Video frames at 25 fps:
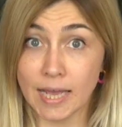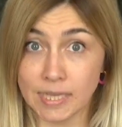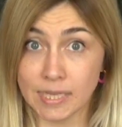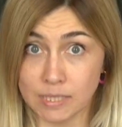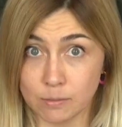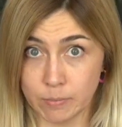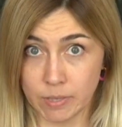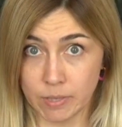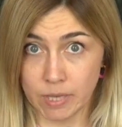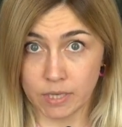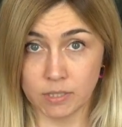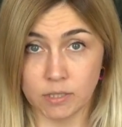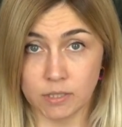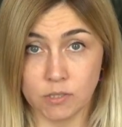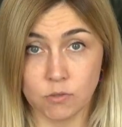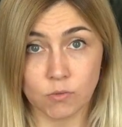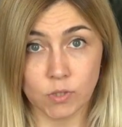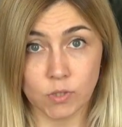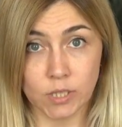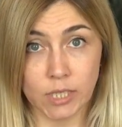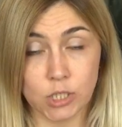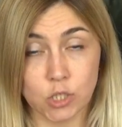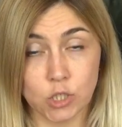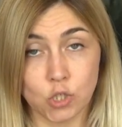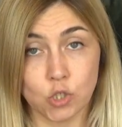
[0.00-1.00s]
aspects
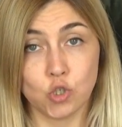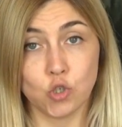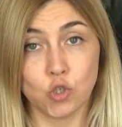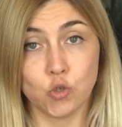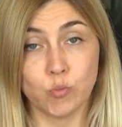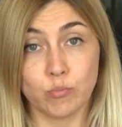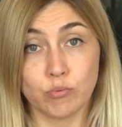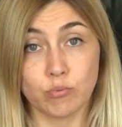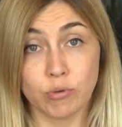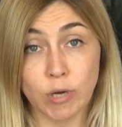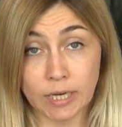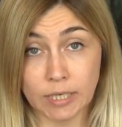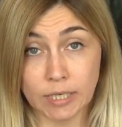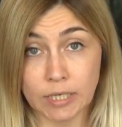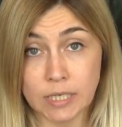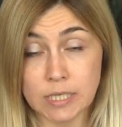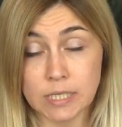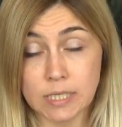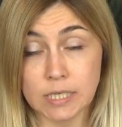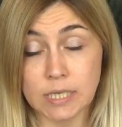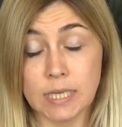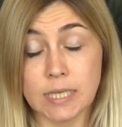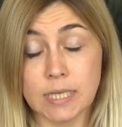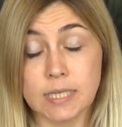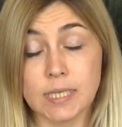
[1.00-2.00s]
related to
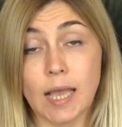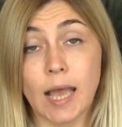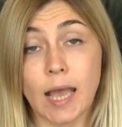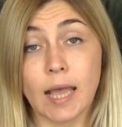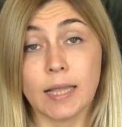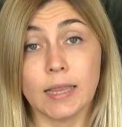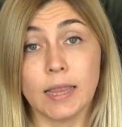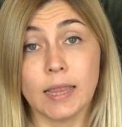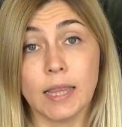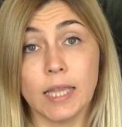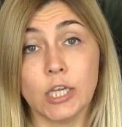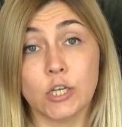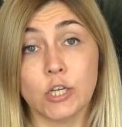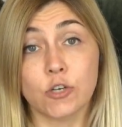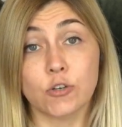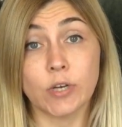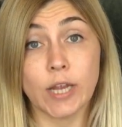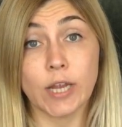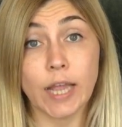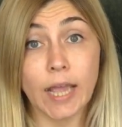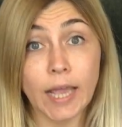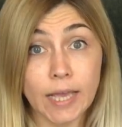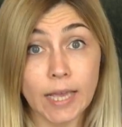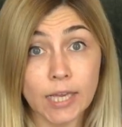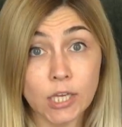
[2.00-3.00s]
pregnancies at
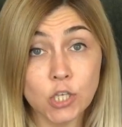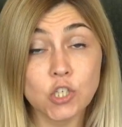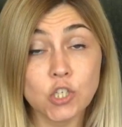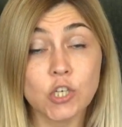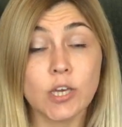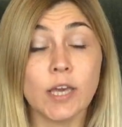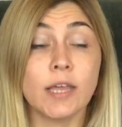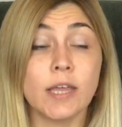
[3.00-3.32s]
later age,